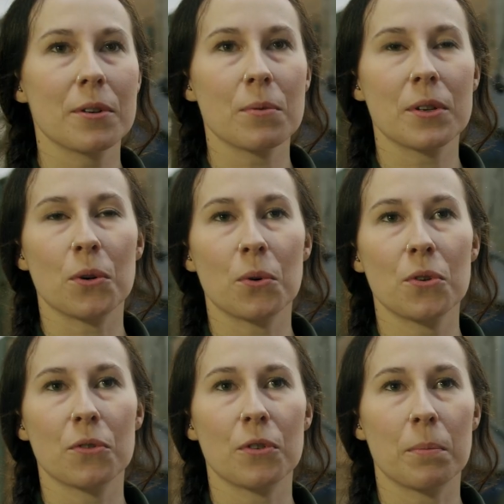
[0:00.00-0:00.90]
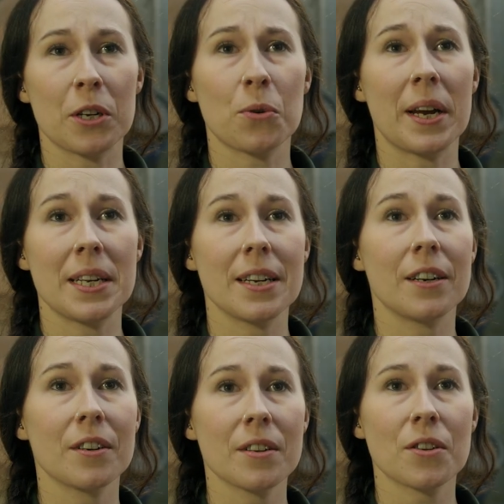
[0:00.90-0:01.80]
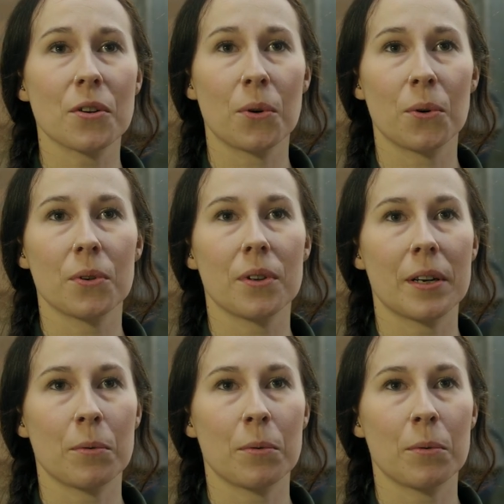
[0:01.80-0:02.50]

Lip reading: was with Toto for about 20 years, so they